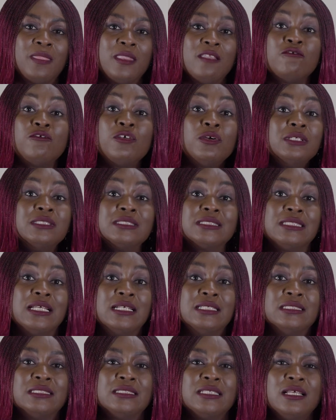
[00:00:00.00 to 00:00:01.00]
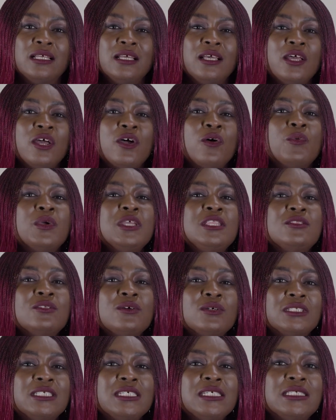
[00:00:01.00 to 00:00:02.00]
For instance, we
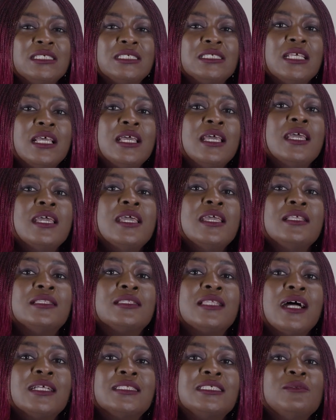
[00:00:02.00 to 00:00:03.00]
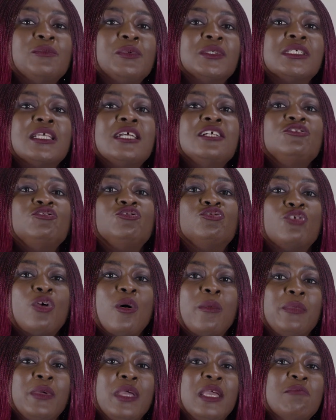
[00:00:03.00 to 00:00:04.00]
notice a 30%
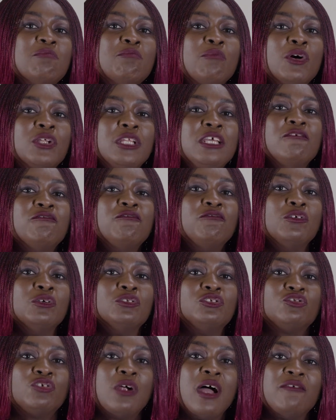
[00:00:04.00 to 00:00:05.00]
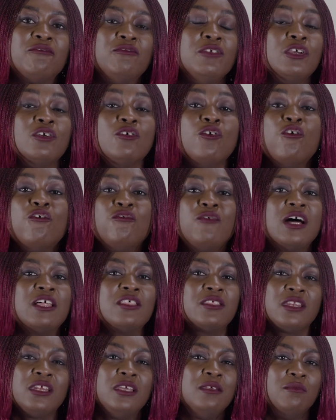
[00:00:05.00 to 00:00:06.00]
drop in morning foot traffic over
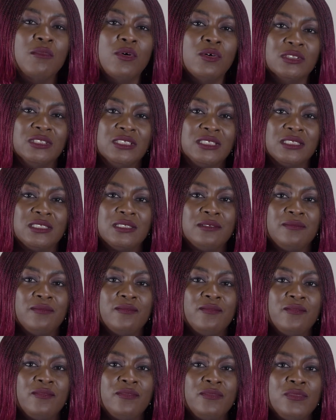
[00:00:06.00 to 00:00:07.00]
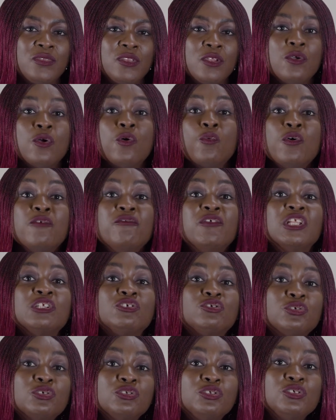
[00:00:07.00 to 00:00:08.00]
3 months. We've
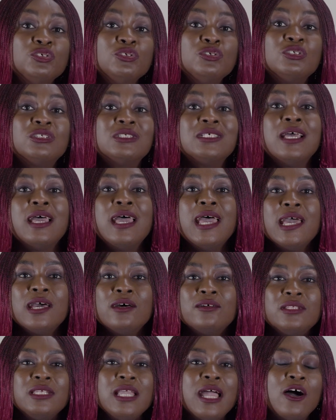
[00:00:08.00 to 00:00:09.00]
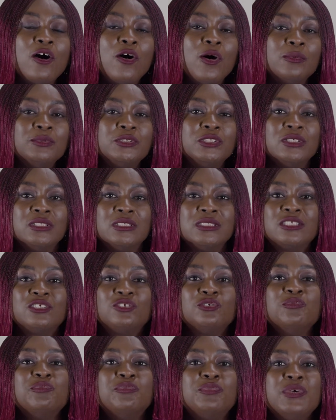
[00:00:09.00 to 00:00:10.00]
introduced healthier options to
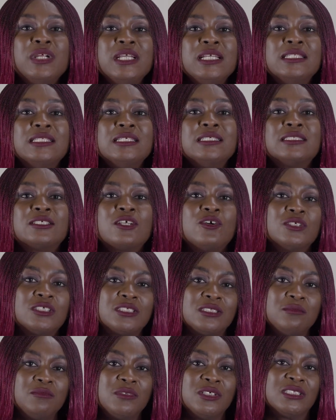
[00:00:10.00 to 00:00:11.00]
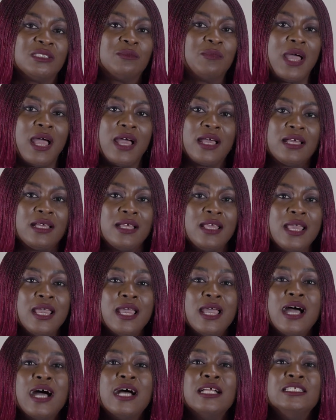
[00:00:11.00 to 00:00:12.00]
bring these customers back,
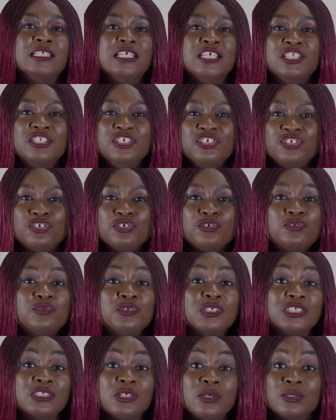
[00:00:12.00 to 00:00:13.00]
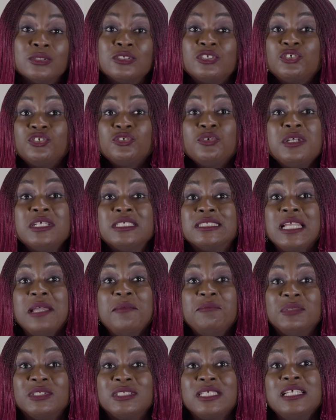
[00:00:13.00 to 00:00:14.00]
and initial results show a
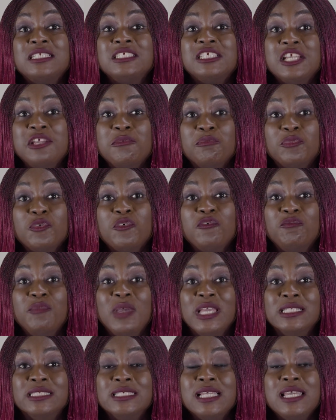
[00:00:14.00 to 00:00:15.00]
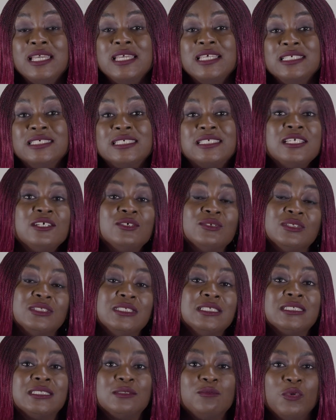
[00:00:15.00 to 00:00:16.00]
10% improvement in sales
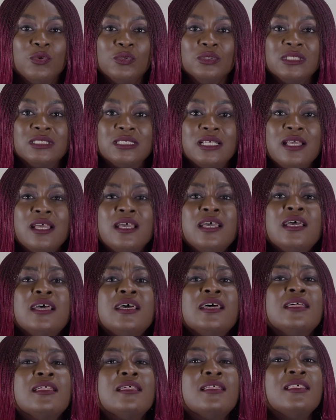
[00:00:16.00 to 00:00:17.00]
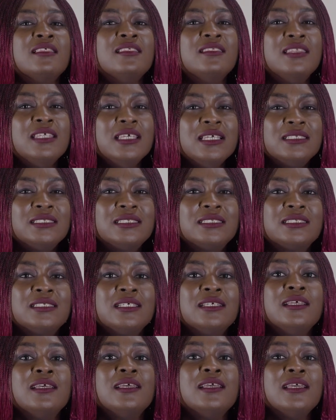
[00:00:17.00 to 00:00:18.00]
this month. This
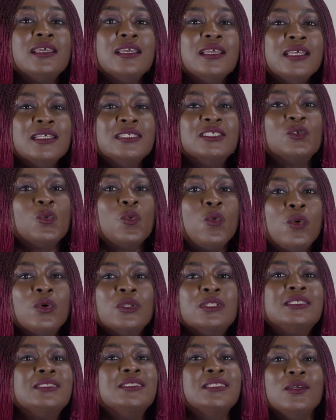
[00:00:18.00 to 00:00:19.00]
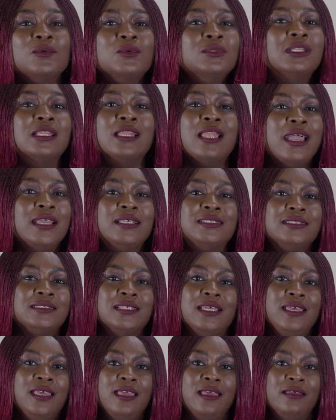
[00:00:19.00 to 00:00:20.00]
is what they would like to
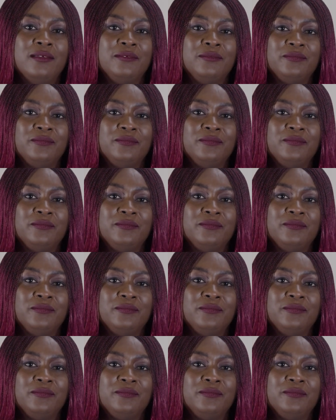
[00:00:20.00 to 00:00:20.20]
hear.